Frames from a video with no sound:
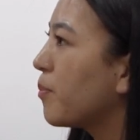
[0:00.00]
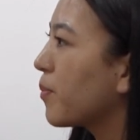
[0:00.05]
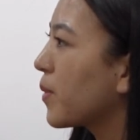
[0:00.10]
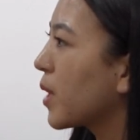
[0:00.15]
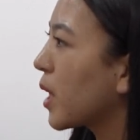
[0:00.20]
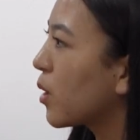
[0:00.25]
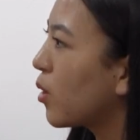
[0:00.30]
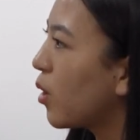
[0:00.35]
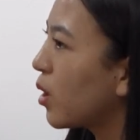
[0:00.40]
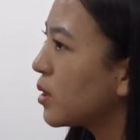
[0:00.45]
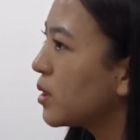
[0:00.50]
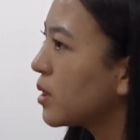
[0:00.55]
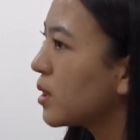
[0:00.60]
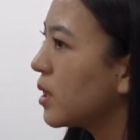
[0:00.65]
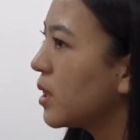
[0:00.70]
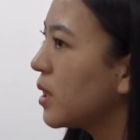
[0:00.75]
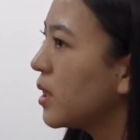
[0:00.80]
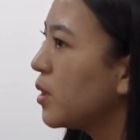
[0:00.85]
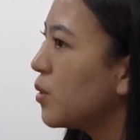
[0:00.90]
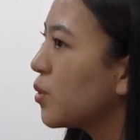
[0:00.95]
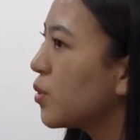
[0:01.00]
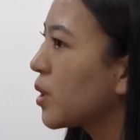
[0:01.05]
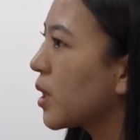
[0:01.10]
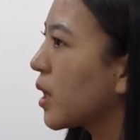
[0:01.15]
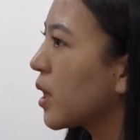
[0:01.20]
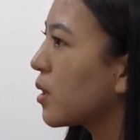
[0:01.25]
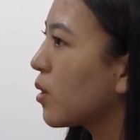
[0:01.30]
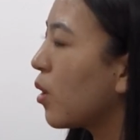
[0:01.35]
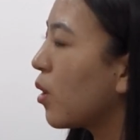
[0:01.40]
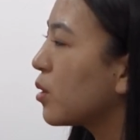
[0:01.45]
accordingly, you
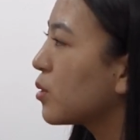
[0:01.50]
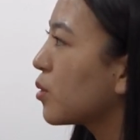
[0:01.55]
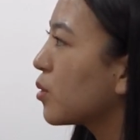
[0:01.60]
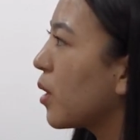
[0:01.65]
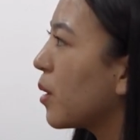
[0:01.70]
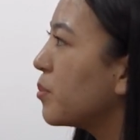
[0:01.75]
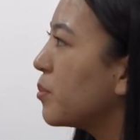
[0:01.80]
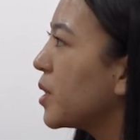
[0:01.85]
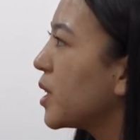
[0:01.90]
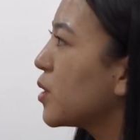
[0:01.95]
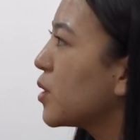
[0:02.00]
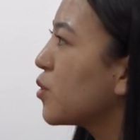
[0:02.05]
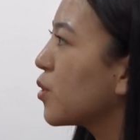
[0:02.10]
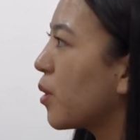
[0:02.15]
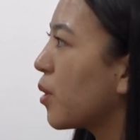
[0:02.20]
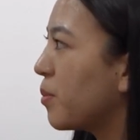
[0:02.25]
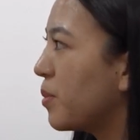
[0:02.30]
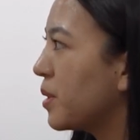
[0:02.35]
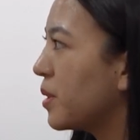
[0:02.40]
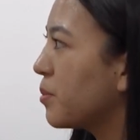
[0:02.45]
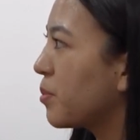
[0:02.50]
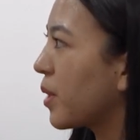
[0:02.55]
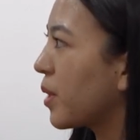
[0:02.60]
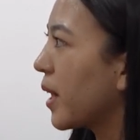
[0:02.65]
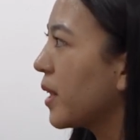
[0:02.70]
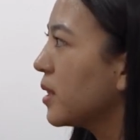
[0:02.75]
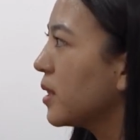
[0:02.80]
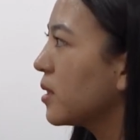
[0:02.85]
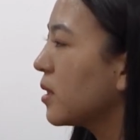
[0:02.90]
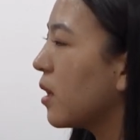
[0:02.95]
can also update your bid
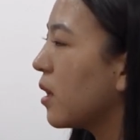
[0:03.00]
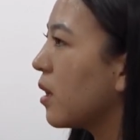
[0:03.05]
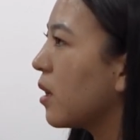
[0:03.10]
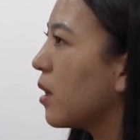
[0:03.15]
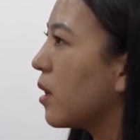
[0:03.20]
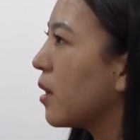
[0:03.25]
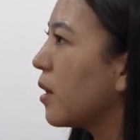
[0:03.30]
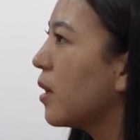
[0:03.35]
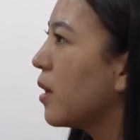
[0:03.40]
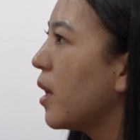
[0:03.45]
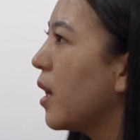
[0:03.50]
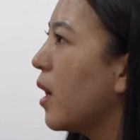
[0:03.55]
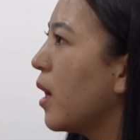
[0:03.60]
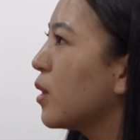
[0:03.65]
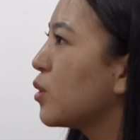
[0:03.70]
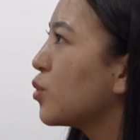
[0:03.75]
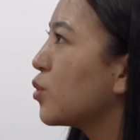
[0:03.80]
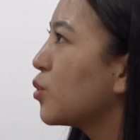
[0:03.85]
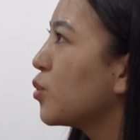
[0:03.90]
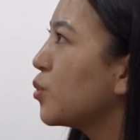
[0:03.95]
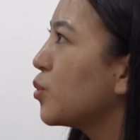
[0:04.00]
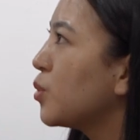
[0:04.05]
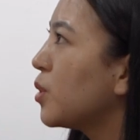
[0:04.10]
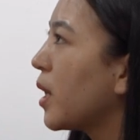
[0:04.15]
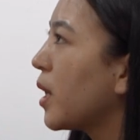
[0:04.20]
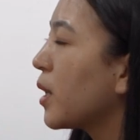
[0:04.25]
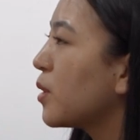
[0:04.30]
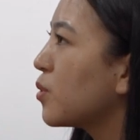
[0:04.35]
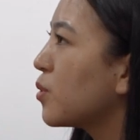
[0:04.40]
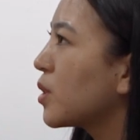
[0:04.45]
price. To do
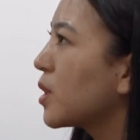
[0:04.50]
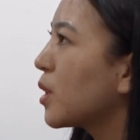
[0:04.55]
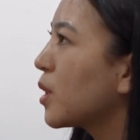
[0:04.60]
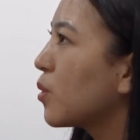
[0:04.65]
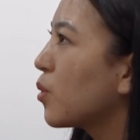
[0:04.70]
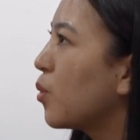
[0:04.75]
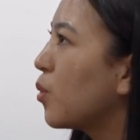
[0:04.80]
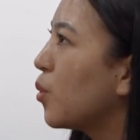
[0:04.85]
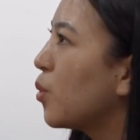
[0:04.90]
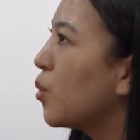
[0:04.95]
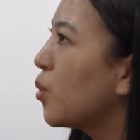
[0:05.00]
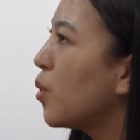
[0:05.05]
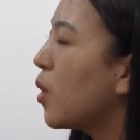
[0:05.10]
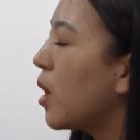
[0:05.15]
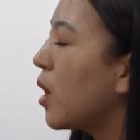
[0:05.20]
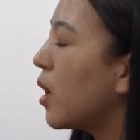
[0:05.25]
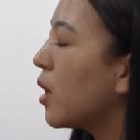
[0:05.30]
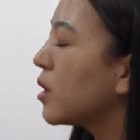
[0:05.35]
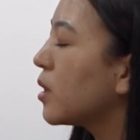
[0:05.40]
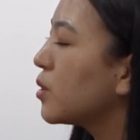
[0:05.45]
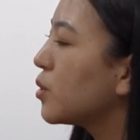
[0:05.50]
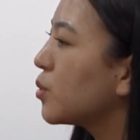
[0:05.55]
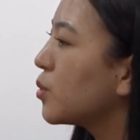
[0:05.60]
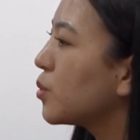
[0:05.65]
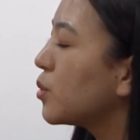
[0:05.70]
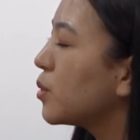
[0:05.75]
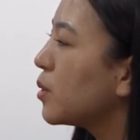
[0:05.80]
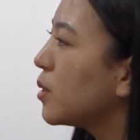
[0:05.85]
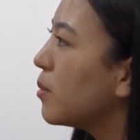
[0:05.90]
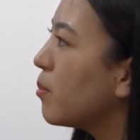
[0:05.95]
that, you can go
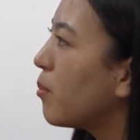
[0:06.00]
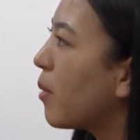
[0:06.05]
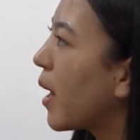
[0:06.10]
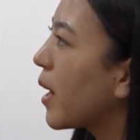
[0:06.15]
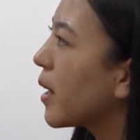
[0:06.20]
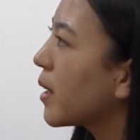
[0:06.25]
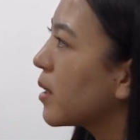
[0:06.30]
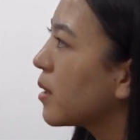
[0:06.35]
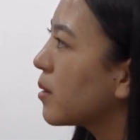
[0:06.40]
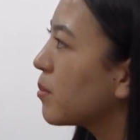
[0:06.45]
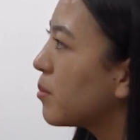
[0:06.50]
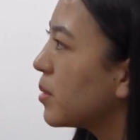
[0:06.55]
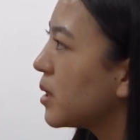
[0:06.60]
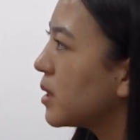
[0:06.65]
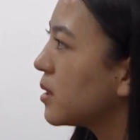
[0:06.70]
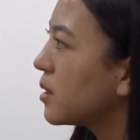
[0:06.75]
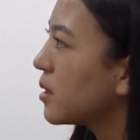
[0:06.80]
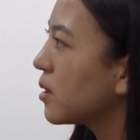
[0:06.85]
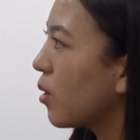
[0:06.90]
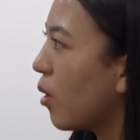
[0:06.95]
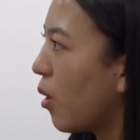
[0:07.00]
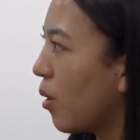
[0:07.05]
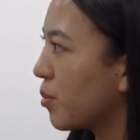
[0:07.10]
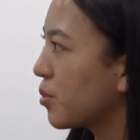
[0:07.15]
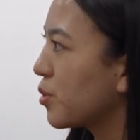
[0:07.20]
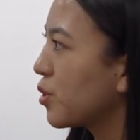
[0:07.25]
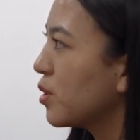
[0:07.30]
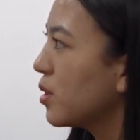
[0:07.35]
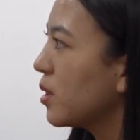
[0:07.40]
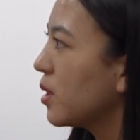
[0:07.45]
to my bids
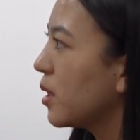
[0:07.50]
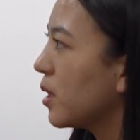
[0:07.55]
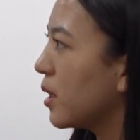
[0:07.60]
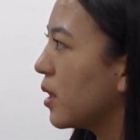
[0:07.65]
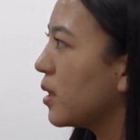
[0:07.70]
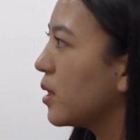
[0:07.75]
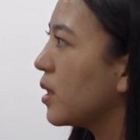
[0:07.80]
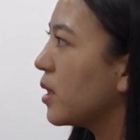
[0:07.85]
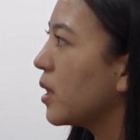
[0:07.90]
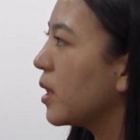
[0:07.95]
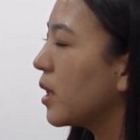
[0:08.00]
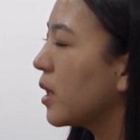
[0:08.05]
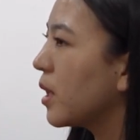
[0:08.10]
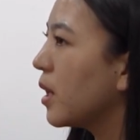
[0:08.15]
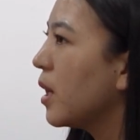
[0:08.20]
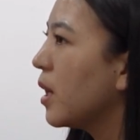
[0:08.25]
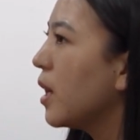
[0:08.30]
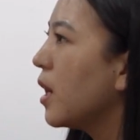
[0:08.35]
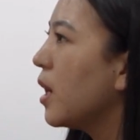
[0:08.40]
option in the